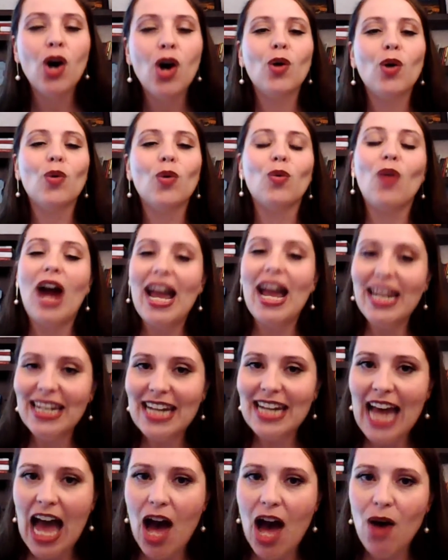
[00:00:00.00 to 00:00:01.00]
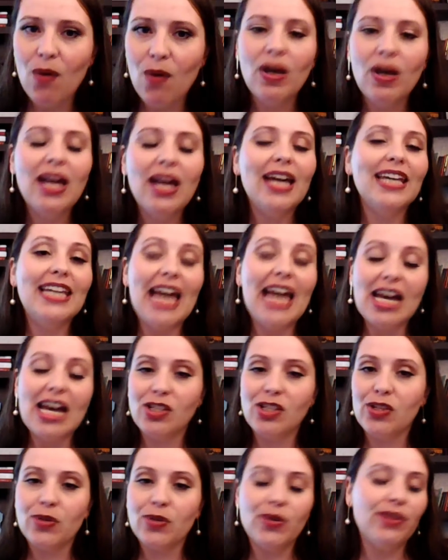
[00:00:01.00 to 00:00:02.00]
Right now, yes,
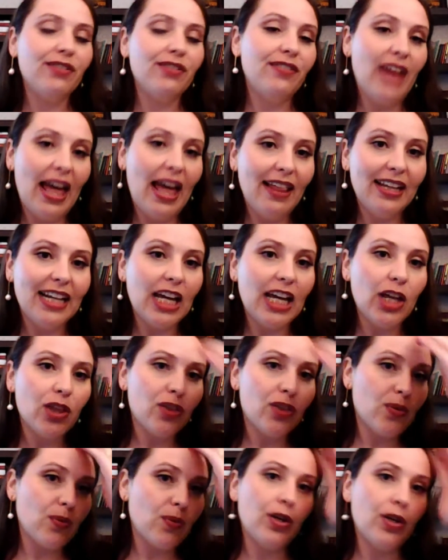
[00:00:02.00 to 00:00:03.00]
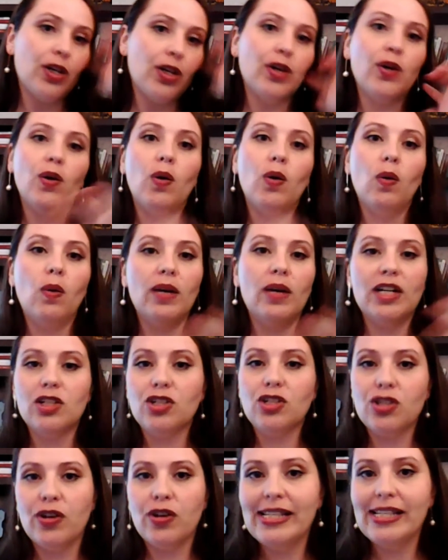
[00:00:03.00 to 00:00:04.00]
through Availity, through
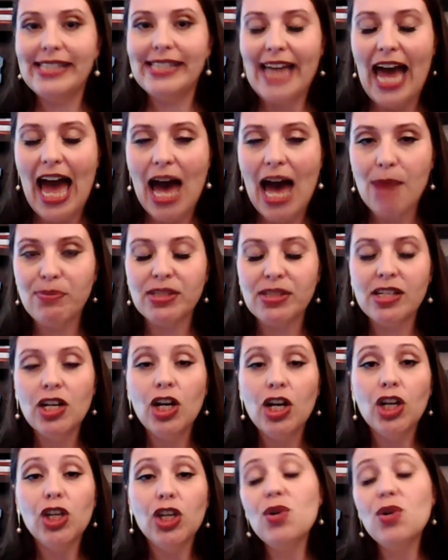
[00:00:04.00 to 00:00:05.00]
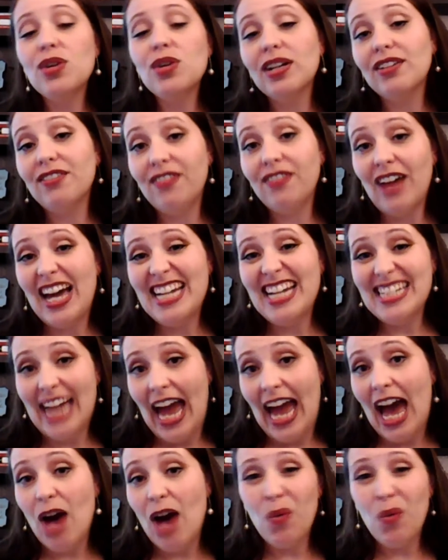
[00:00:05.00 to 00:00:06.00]
insurance apps, you can find
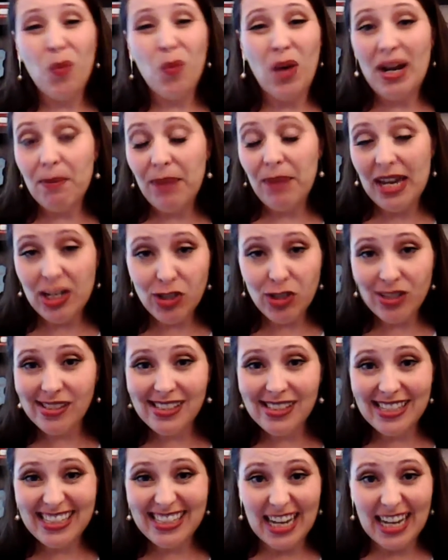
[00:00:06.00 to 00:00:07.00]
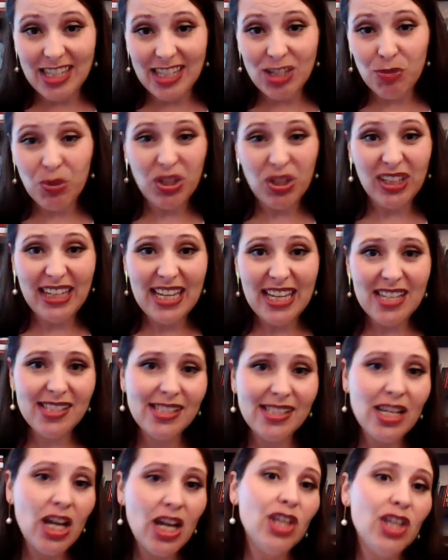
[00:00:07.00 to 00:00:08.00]
out what a patient's deductible
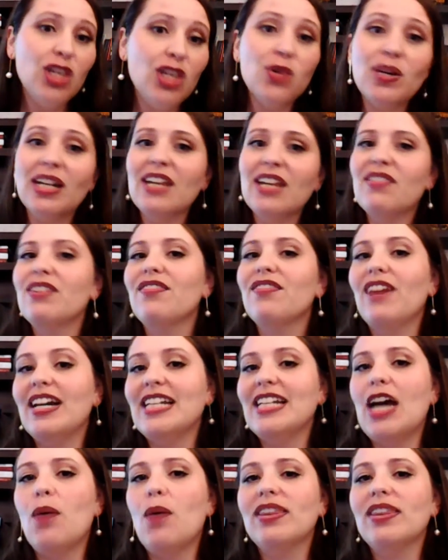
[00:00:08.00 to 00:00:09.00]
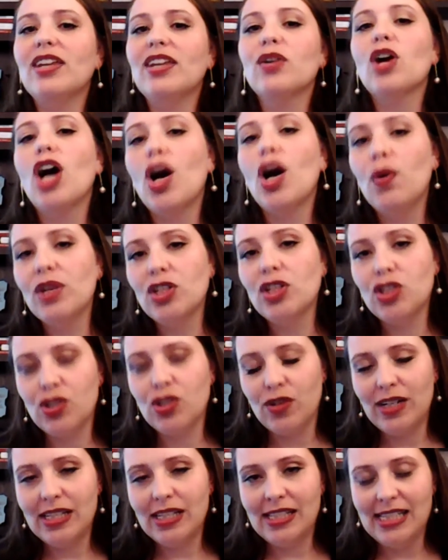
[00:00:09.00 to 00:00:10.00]
is. You can even find out what their
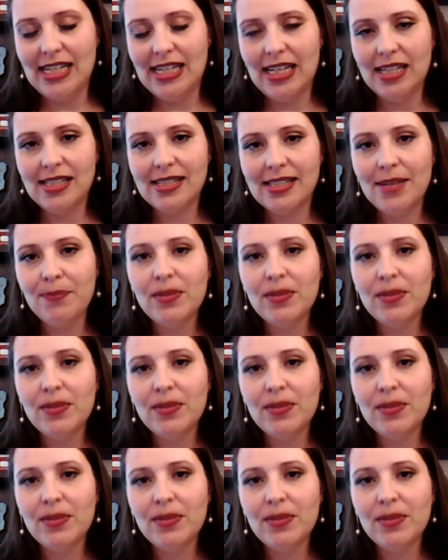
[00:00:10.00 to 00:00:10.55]
co-insurance is.